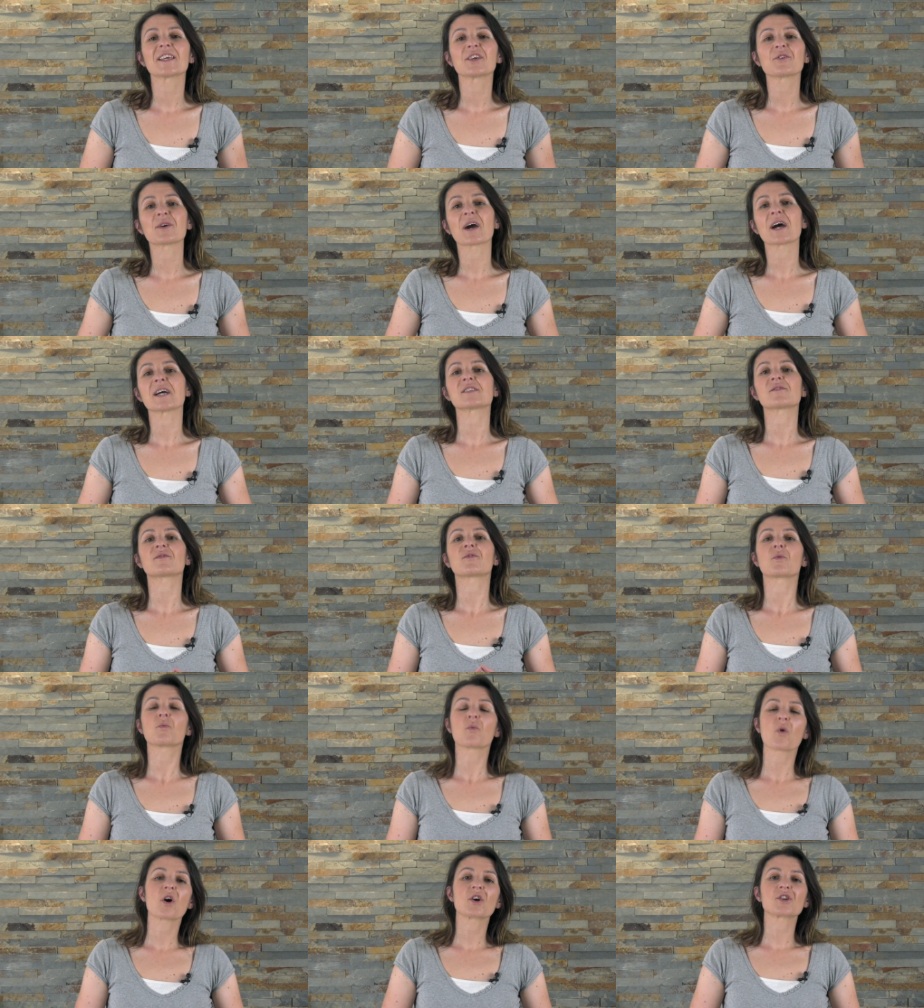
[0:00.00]
you guys
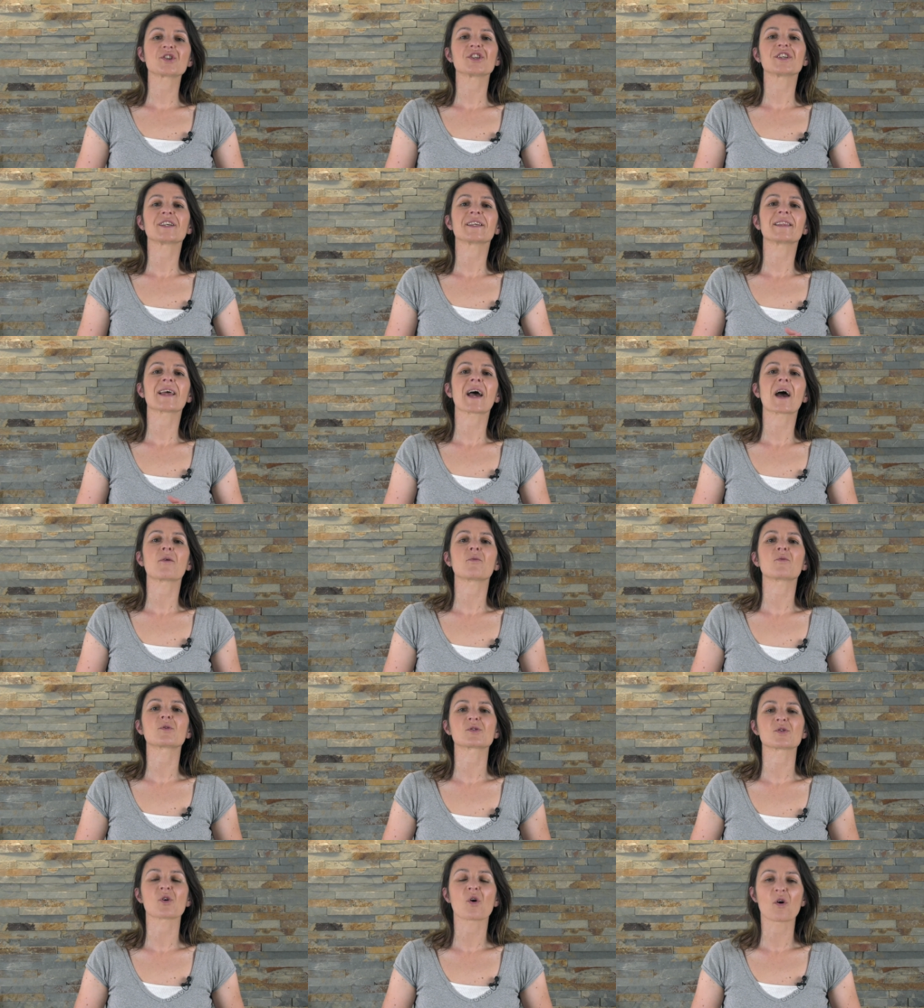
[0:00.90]
for watching. That
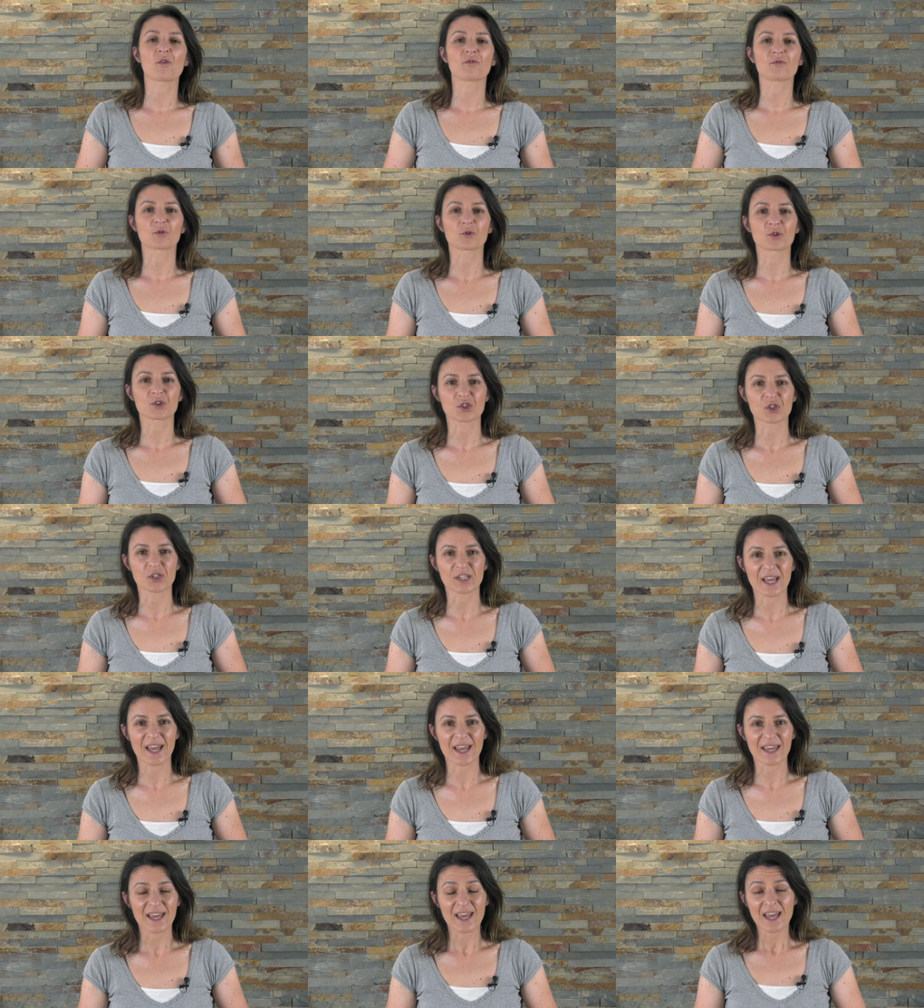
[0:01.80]
was all for
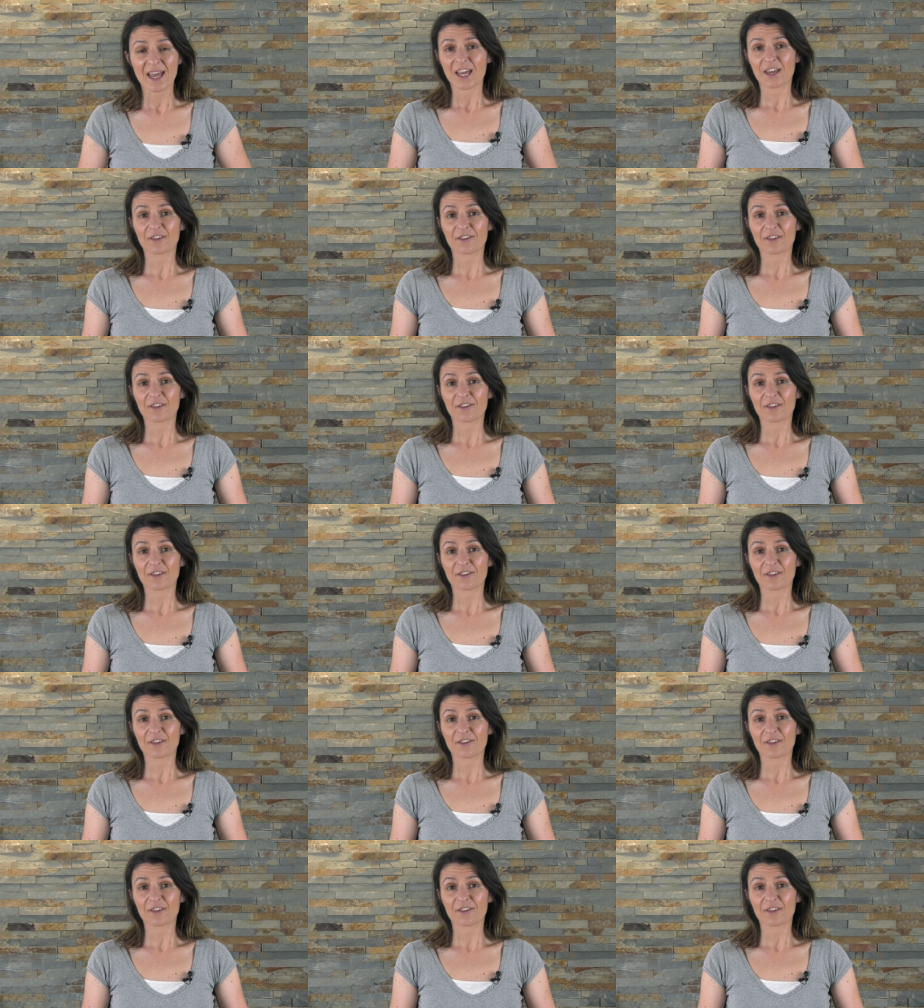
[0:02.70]
today.